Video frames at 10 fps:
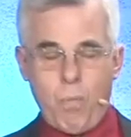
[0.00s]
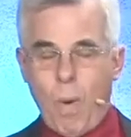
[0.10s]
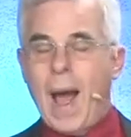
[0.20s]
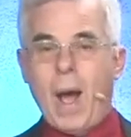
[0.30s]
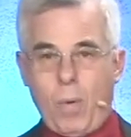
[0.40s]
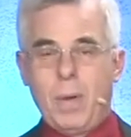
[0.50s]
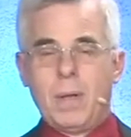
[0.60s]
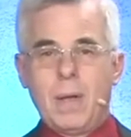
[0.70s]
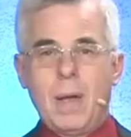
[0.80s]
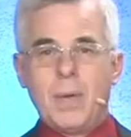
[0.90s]
Wow.
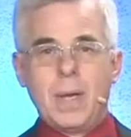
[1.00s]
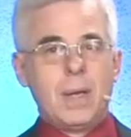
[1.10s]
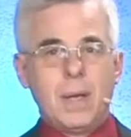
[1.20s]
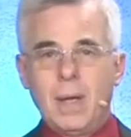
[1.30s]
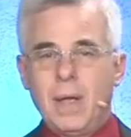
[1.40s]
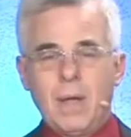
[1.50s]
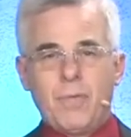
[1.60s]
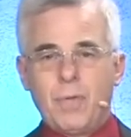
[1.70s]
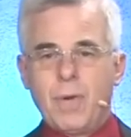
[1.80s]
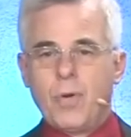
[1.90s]
I mean,
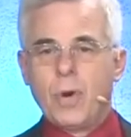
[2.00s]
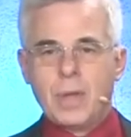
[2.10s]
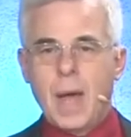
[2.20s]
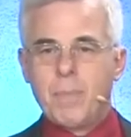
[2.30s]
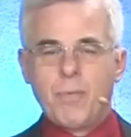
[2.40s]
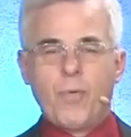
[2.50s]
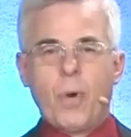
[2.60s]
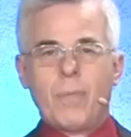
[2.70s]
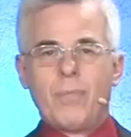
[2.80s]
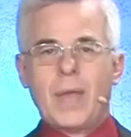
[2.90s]
if you've never heard that
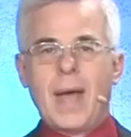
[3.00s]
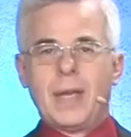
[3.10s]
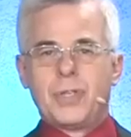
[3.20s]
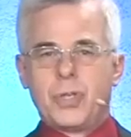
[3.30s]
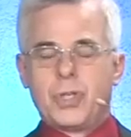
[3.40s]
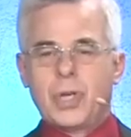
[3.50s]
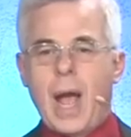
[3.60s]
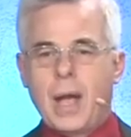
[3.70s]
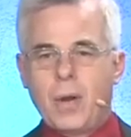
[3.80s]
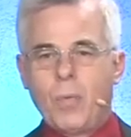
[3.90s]
before, that is a
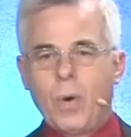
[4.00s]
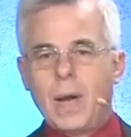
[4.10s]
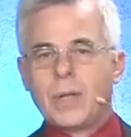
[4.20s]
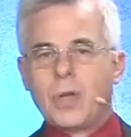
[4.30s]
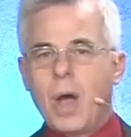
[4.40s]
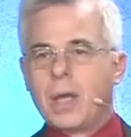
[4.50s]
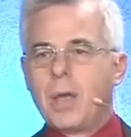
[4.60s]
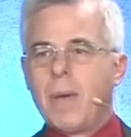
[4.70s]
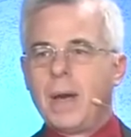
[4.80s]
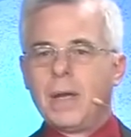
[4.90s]
shocker. We're not
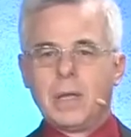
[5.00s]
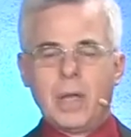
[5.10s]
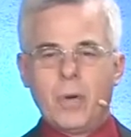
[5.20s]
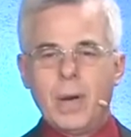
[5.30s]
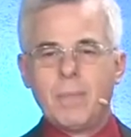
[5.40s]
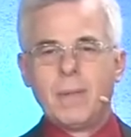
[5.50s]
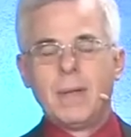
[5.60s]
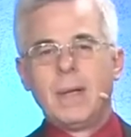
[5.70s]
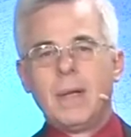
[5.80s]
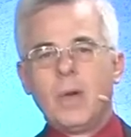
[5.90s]
talking about an illiterate.
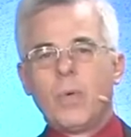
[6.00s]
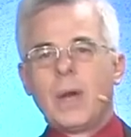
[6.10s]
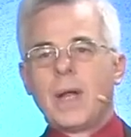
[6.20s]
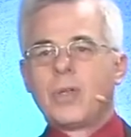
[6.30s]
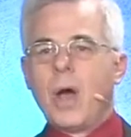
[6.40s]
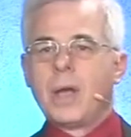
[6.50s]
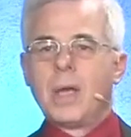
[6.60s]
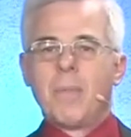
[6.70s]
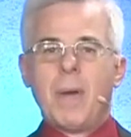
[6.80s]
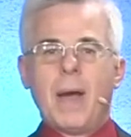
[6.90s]
We're not
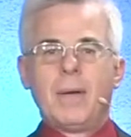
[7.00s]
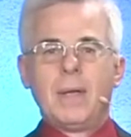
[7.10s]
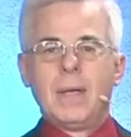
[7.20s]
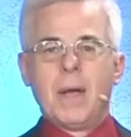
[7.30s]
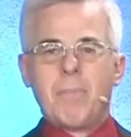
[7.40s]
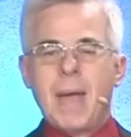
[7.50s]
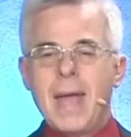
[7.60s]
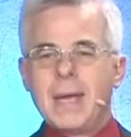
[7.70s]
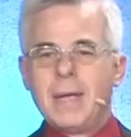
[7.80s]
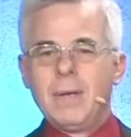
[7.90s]
talking about a
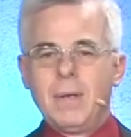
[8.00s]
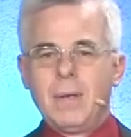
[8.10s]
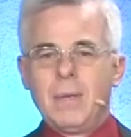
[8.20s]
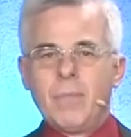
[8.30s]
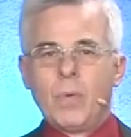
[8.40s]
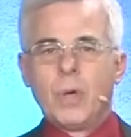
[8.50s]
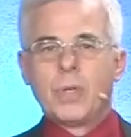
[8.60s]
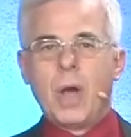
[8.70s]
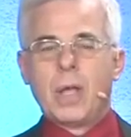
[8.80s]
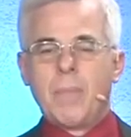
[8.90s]
pagan. We're
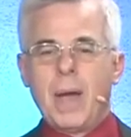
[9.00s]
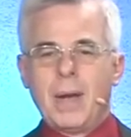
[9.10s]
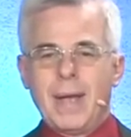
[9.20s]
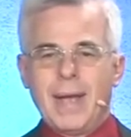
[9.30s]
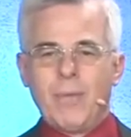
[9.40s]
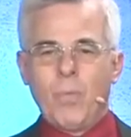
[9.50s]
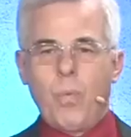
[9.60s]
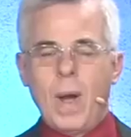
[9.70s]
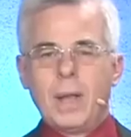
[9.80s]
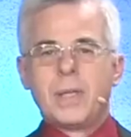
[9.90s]
talking about a
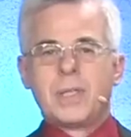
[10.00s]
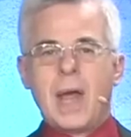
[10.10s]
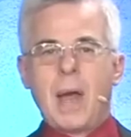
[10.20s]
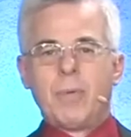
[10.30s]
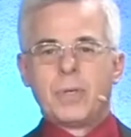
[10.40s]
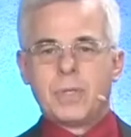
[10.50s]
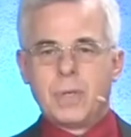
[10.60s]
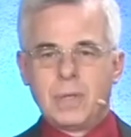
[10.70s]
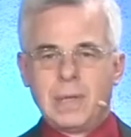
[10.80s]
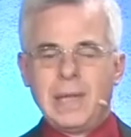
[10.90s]

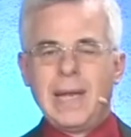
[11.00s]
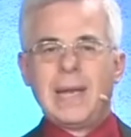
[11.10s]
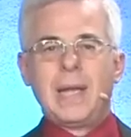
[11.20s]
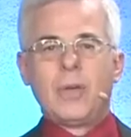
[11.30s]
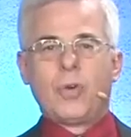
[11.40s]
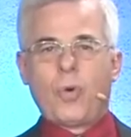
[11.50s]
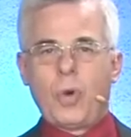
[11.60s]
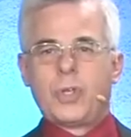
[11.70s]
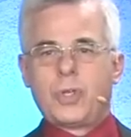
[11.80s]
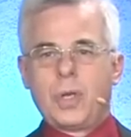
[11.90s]
well-established, leading
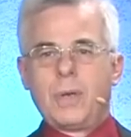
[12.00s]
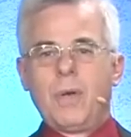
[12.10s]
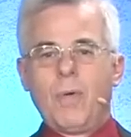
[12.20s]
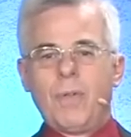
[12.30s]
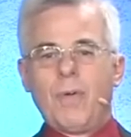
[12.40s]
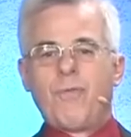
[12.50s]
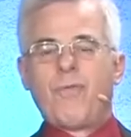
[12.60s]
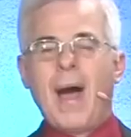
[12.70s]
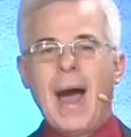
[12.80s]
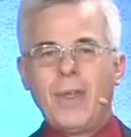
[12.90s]
Christian, the
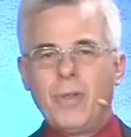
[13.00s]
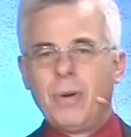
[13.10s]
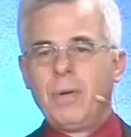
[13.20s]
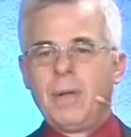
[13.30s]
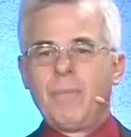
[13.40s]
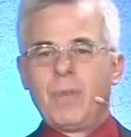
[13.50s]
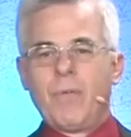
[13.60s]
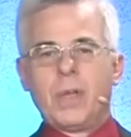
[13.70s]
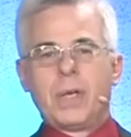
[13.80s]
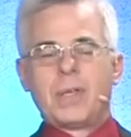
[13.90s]
father
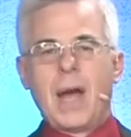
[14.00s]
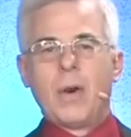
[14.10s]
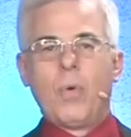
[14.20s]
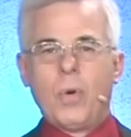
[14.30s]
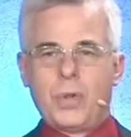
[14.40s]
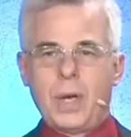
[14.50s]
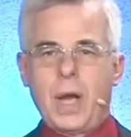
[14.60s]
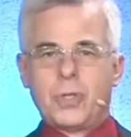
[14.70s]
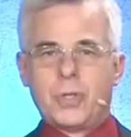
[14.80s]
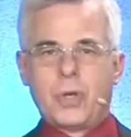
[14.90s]
of the entire
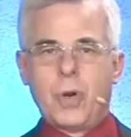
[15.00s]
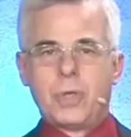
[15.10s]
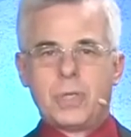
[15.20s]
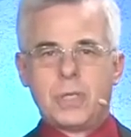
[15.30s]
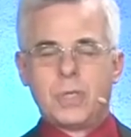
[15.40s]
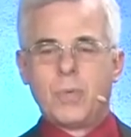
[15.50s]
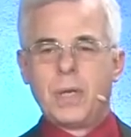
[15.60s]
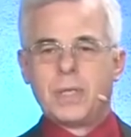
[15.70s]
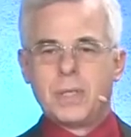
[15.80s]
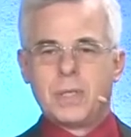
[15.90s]
Orthodox Church. This is
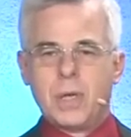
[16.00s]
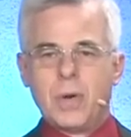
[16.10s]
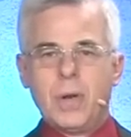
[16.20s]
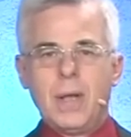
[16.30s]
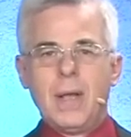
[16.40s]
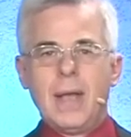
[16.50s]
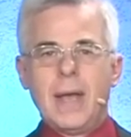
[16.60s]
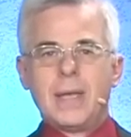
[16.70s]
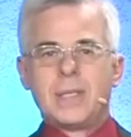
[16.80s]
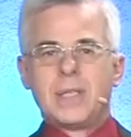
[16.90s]
what he's considered.
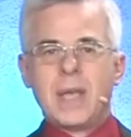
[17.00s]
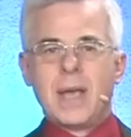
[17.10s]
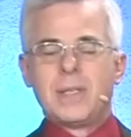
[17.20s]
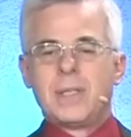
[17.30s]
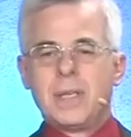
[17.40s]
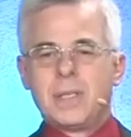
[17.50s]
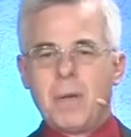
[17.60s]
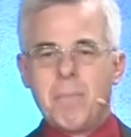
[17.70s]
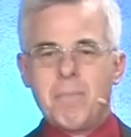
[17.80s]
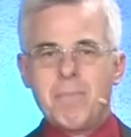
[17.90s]
And he says these
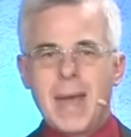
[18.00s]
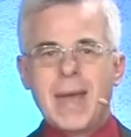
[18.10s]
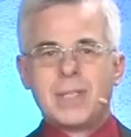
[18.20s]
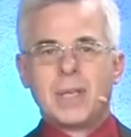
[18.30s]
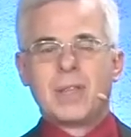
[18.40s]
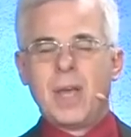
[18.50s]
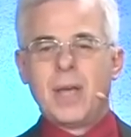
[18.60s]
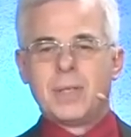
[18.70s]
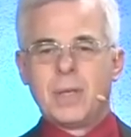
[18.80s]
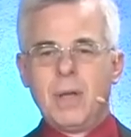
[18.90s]
amazing
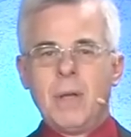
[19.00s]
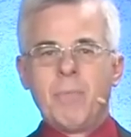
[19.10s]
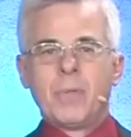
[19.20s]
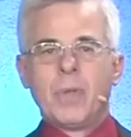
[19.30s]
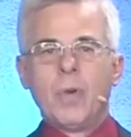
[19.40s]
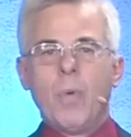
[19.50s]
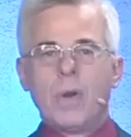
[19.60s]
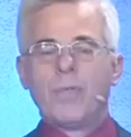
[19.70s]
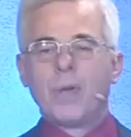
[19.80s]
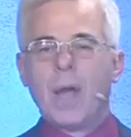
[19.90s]
things. You
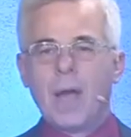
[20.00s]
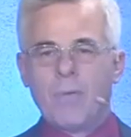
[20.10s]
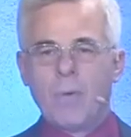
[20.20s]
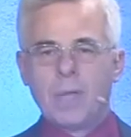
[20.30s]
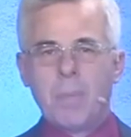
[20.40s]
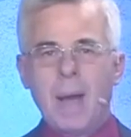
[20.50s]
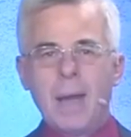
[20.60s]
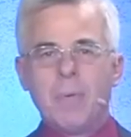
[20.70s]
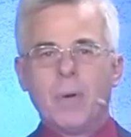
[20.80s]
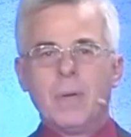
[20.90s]
wonder if the guy ever read the
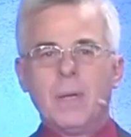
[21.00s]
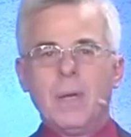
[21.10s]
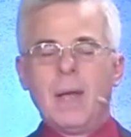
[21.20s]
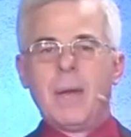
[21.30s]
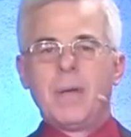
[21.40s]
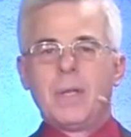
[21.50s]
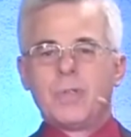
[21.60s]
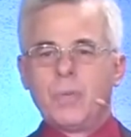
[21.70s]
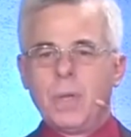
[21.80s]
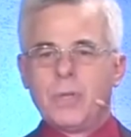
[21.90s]
Bible. I mean,
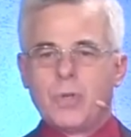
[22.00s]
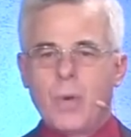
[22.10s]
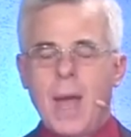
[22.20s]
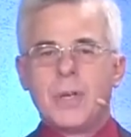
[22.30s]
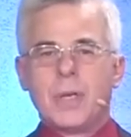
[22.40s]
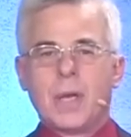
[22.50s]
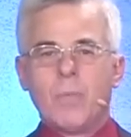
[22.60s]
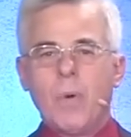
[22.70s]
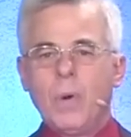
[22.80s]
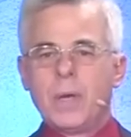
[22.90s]
it's really tragic.
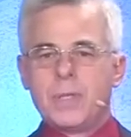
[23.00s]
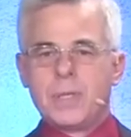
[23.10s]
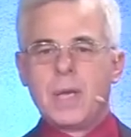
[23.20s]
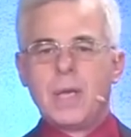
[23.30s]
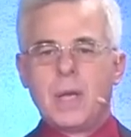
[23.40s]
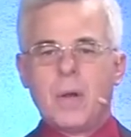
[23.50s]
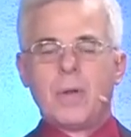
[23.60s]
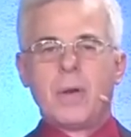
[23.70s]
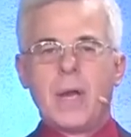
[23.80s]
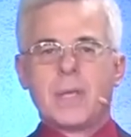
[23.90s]
And what we're going to see here in
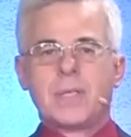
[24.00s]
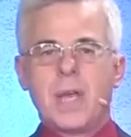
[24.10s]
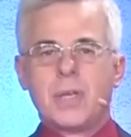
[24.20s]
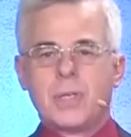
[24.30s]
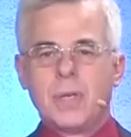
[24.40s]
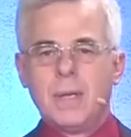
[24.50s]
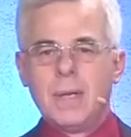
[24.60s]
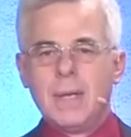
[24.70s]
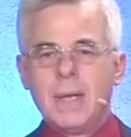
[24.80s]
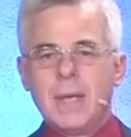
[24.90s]
our next session
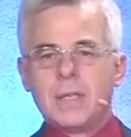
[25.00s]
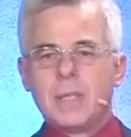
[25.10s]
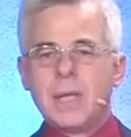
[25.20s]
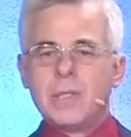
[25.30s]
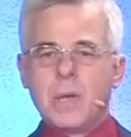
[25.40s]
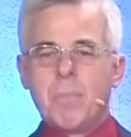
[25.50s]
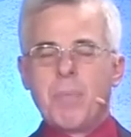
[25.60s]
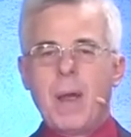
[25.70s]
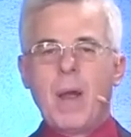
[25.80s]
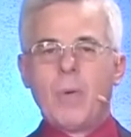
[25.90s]
is let's
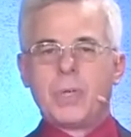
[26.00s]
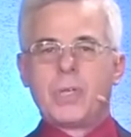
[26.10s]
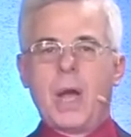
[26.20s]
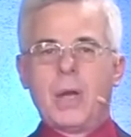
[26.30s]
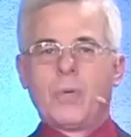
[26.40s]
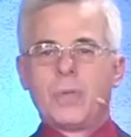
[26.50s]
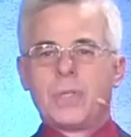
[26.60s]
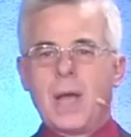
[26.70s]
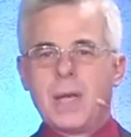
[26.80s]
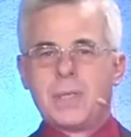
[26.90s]
compare what John
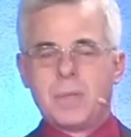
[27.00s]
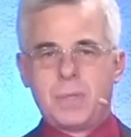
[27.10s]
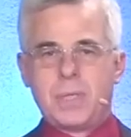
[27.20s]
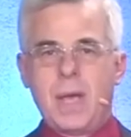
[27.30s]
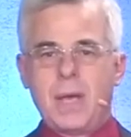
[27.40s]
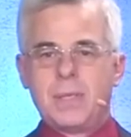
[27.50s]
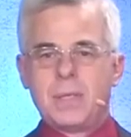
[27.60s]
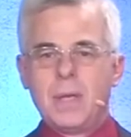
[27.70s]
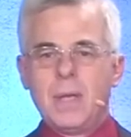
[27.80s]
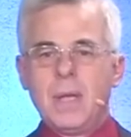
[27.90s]
Chrysostom says